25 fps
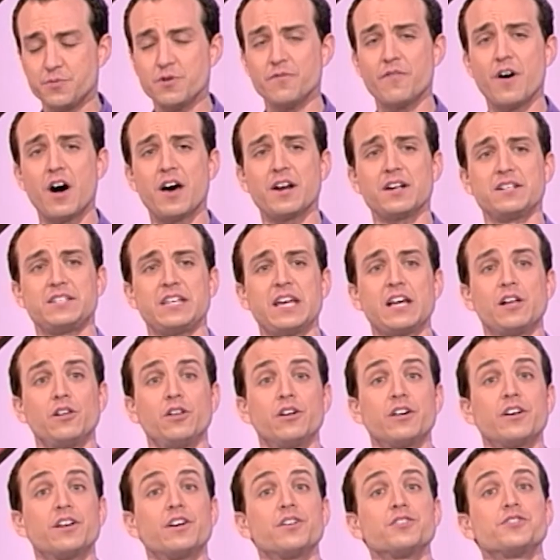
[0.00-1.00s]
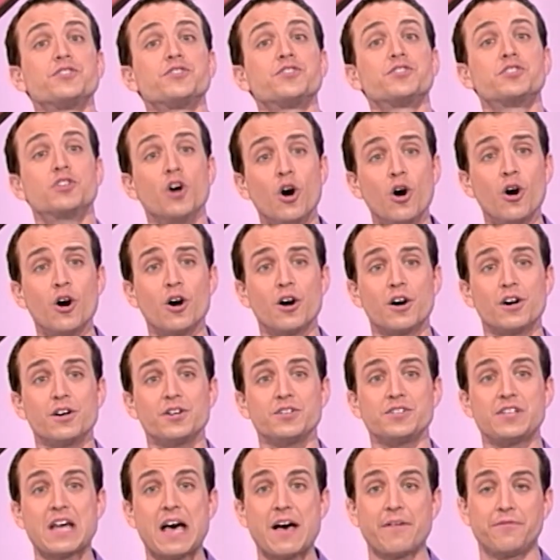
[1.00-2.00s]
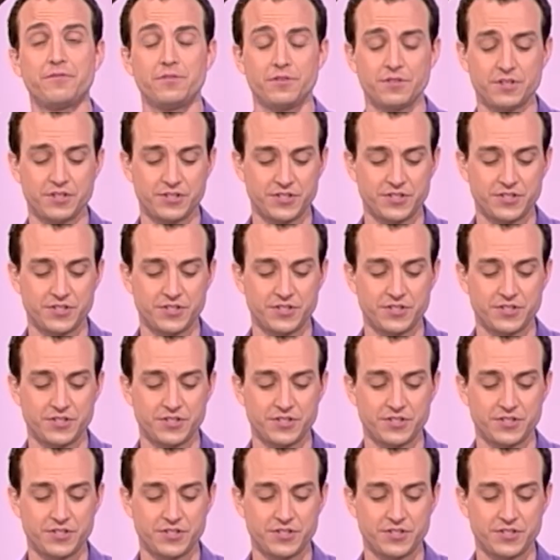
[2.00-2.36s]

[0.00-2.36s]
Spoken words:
move on and take a look at our scores after the